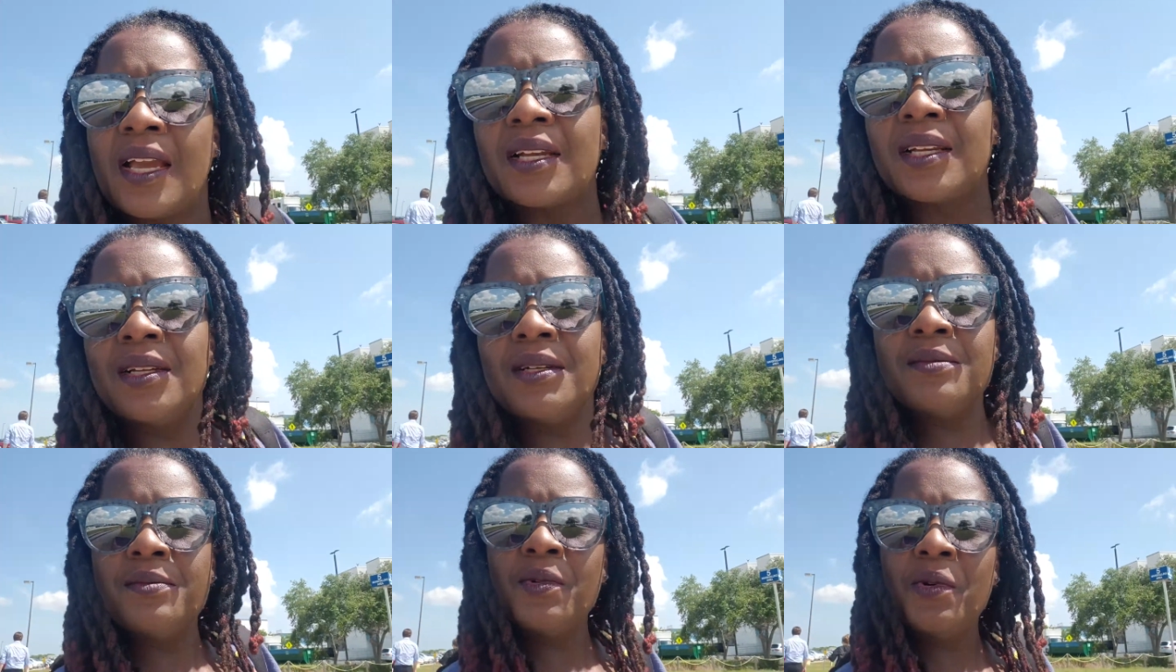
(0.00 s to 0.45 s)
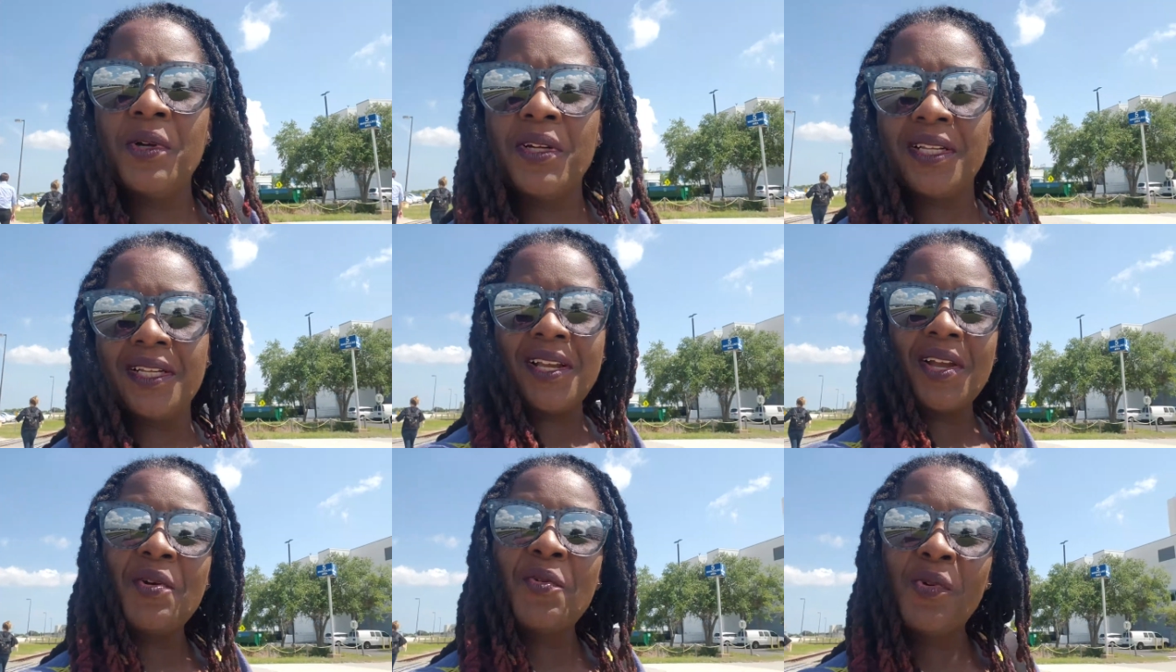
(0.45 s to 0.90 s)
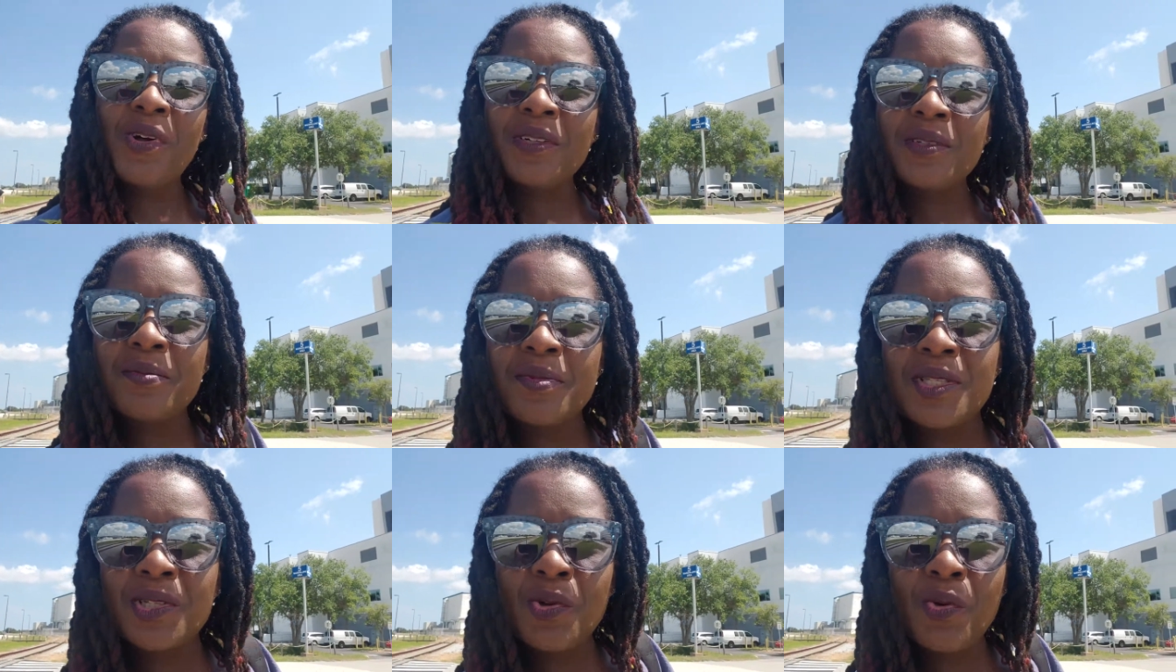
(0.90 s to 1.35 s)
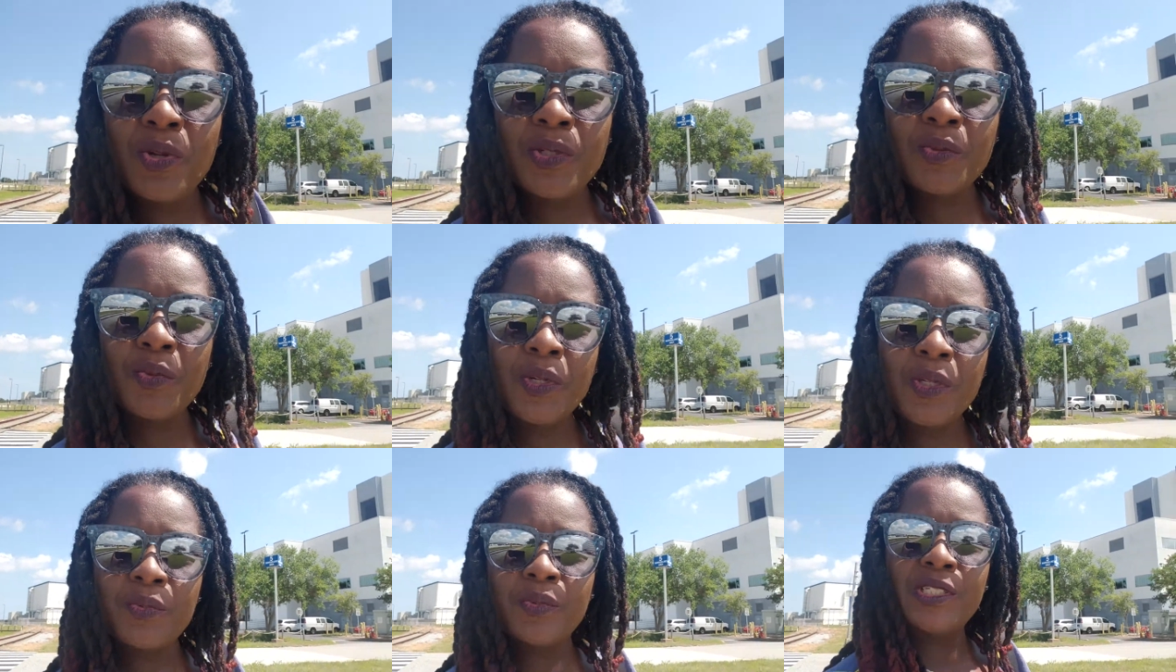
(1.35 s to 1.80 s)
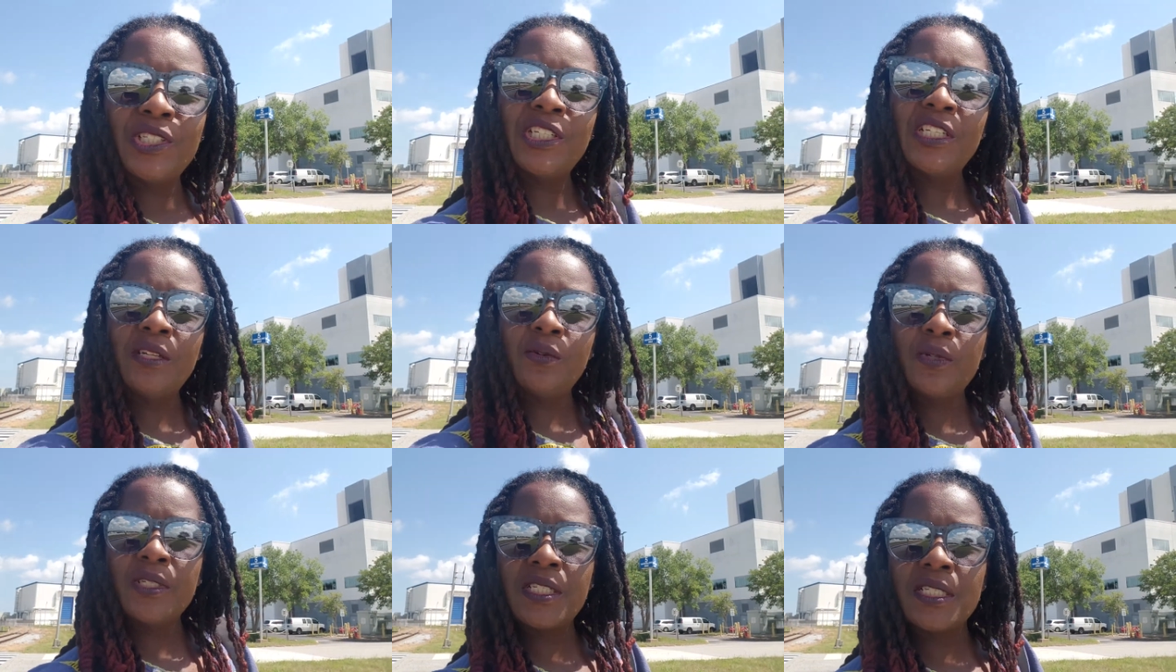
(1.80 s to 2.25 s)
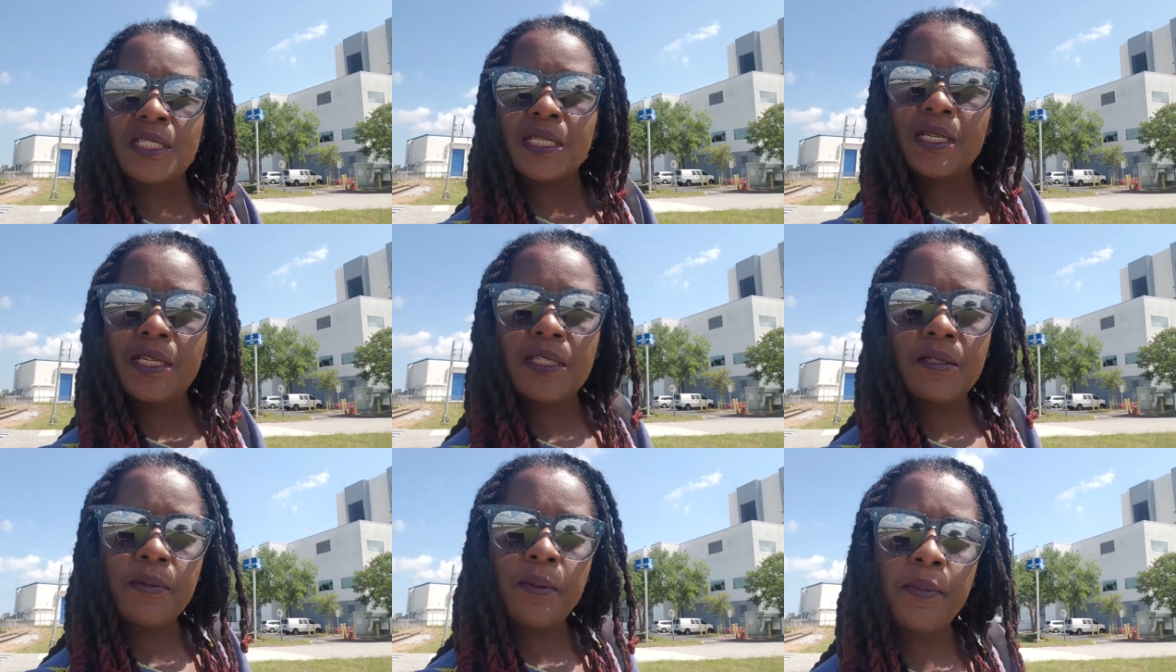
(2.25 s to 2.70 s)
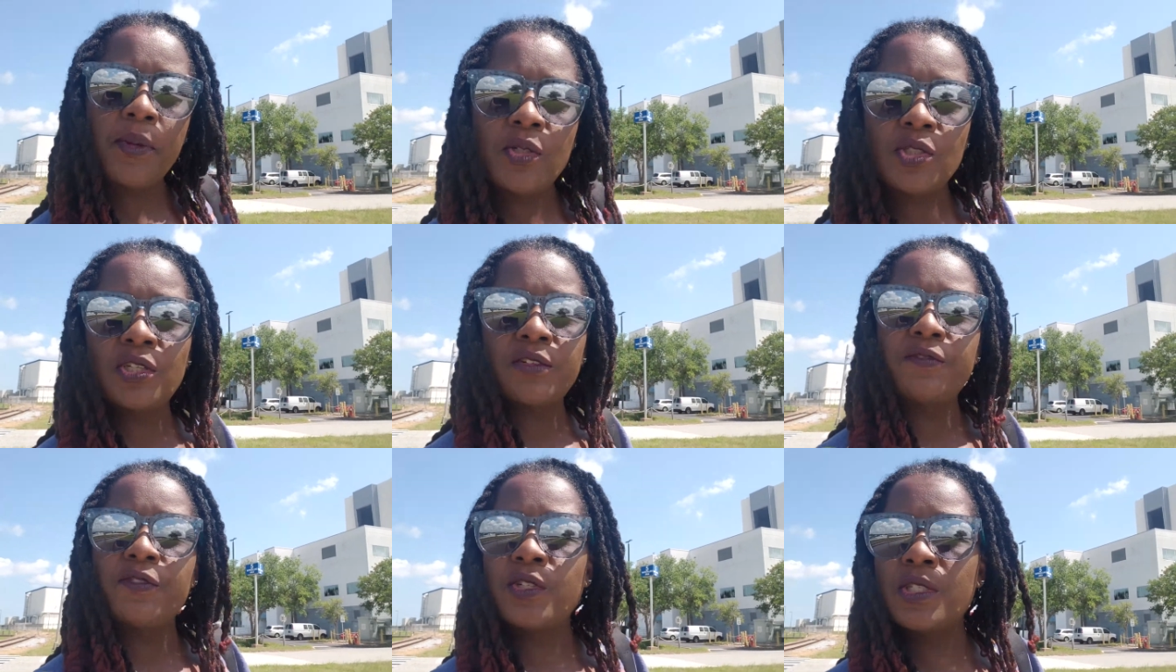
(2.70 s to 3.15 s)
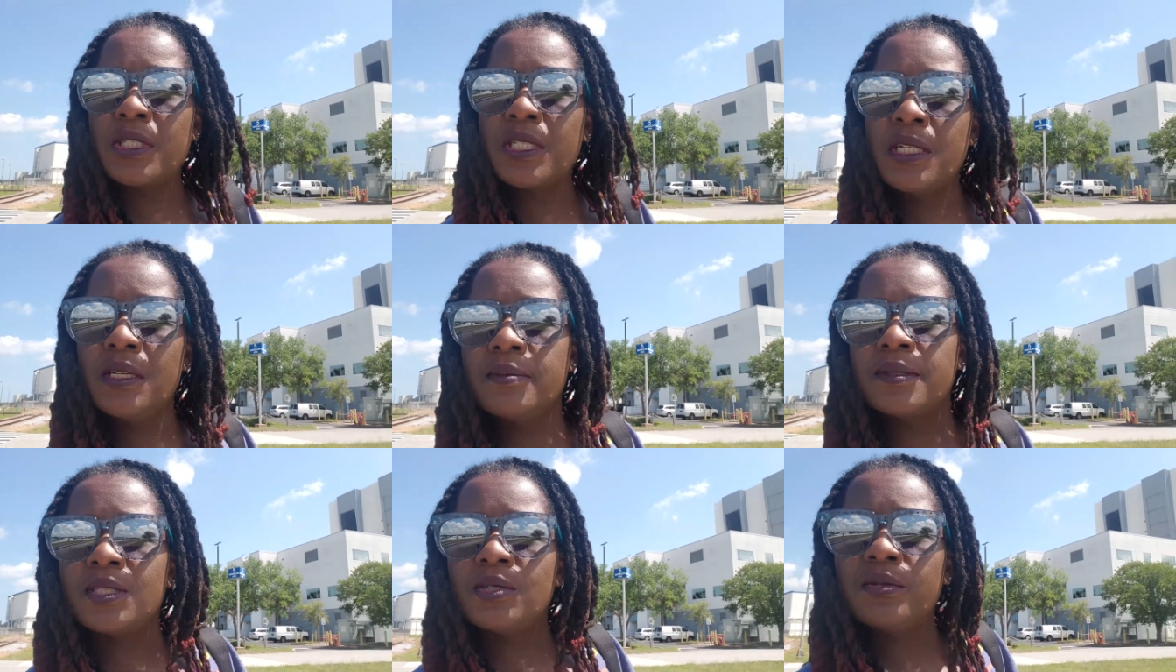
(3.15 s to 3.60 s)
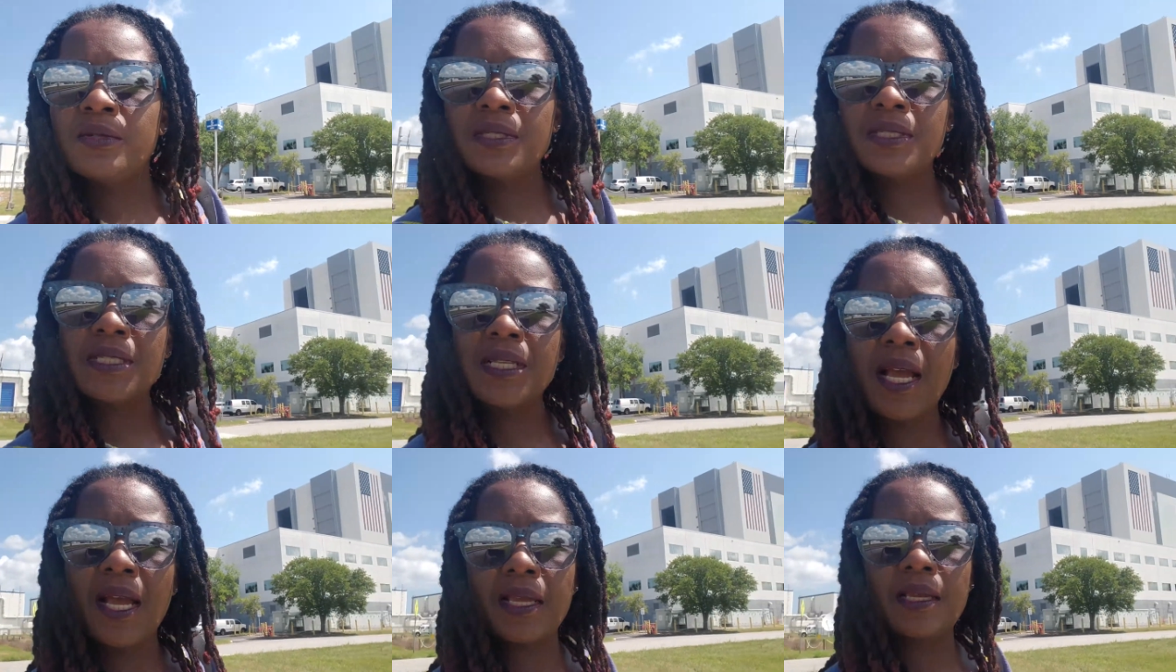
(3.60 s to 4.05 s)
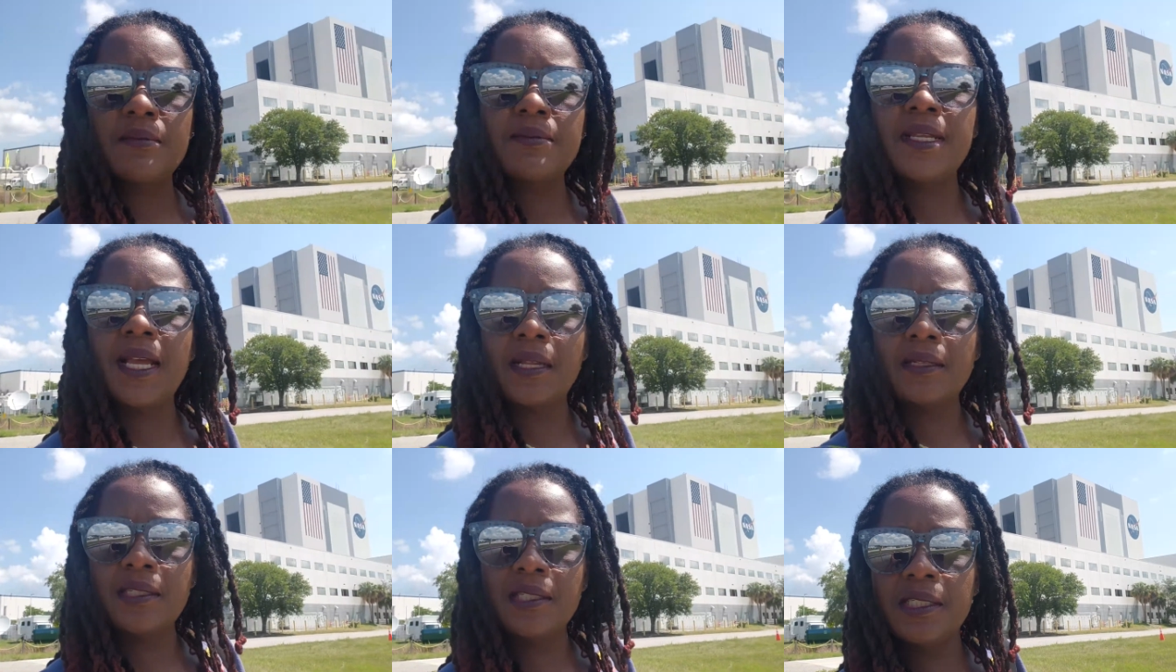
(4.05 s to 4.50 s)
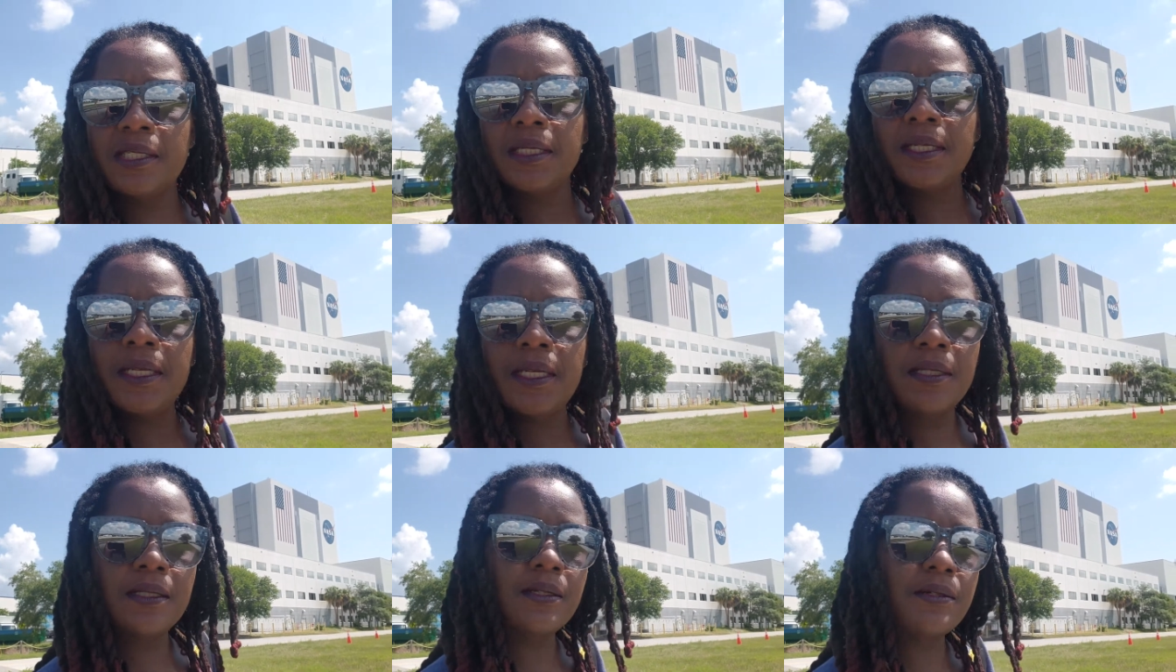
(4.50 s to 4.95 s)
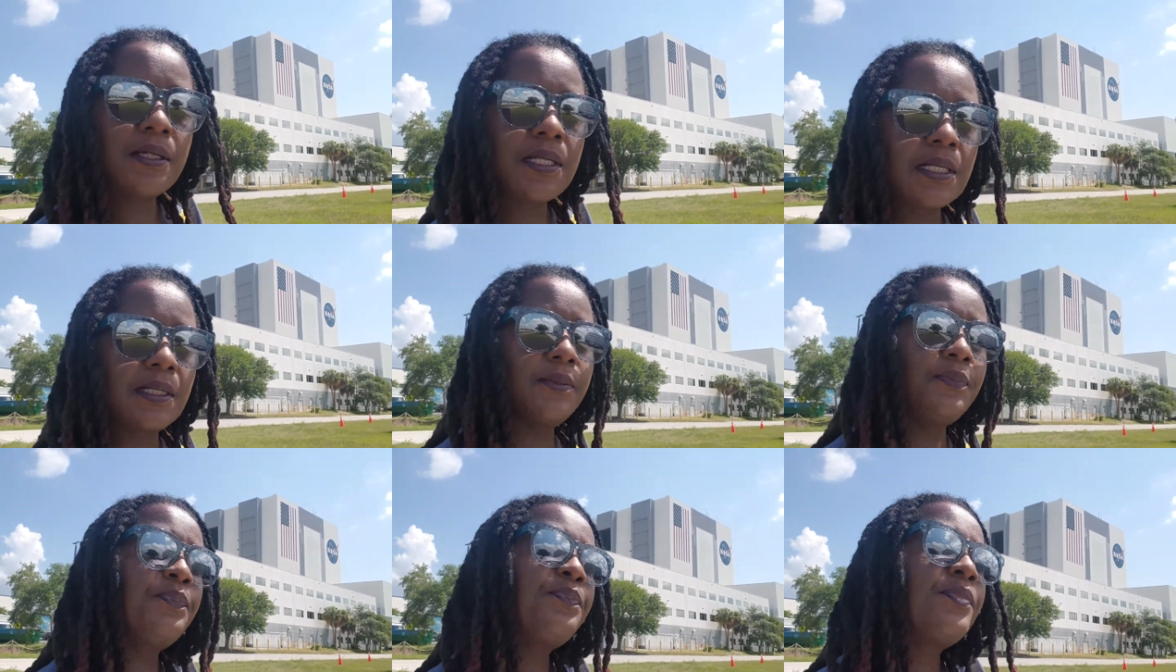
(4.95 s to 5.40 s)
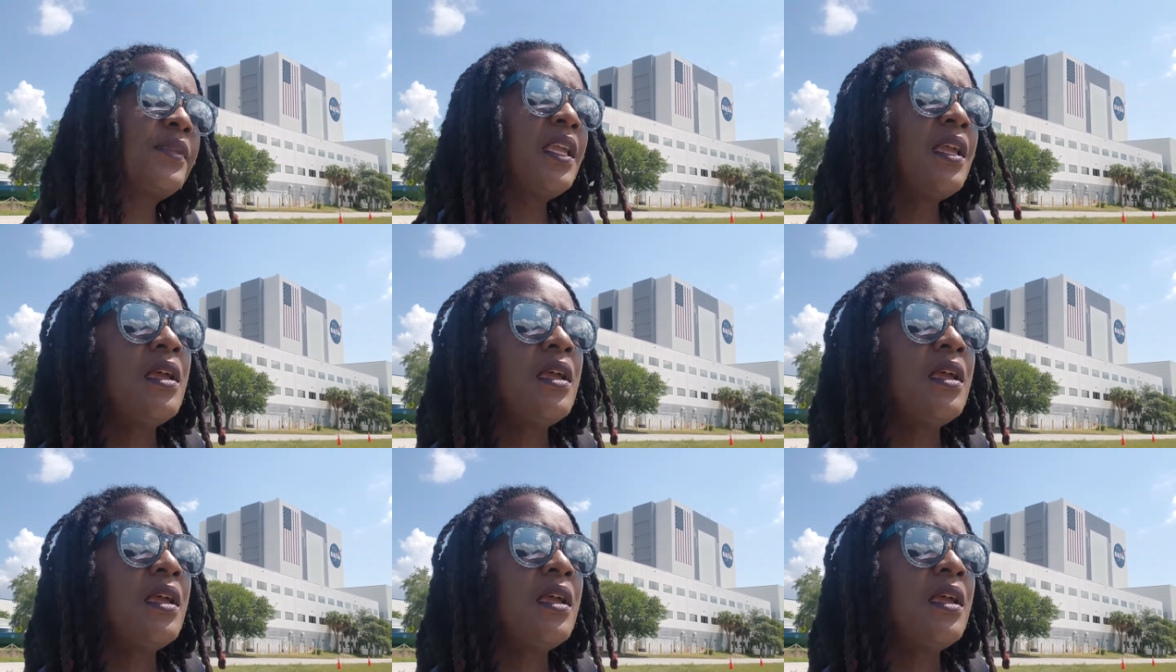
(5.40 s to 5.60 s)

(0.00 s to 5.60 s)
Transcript: Good morning and welcome to Going to Work with Gena, which is an Inspiremercial for STEM students. I am Dr. Gena Henderson.